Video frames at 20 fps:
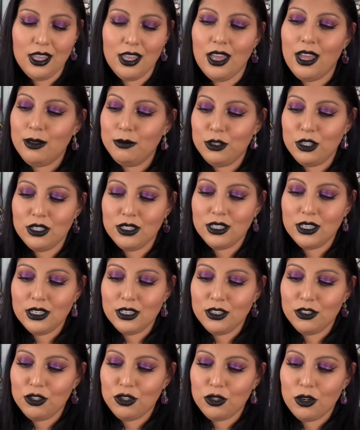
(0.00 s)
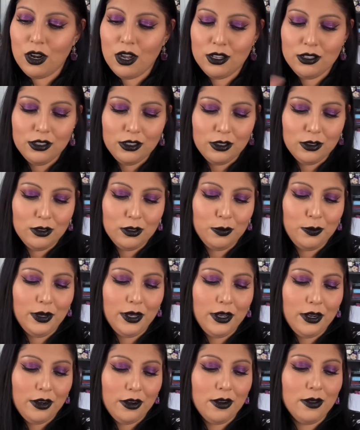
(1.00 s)
I'm just gonna draw a little
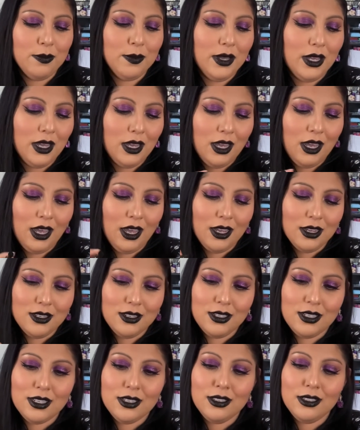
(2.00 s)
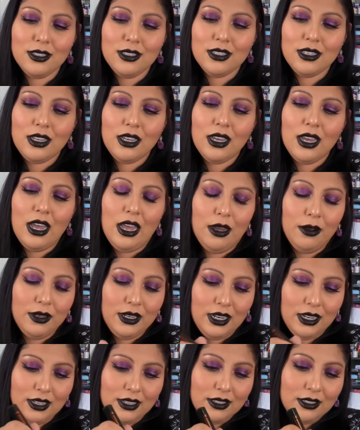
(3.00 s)
spider on my hand and see how it
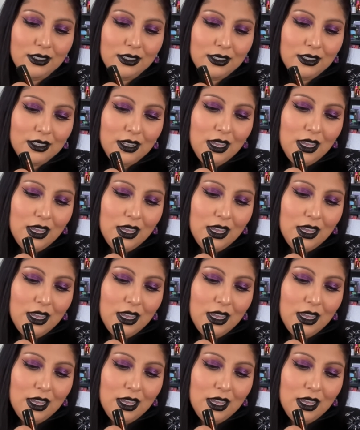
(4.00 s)
is.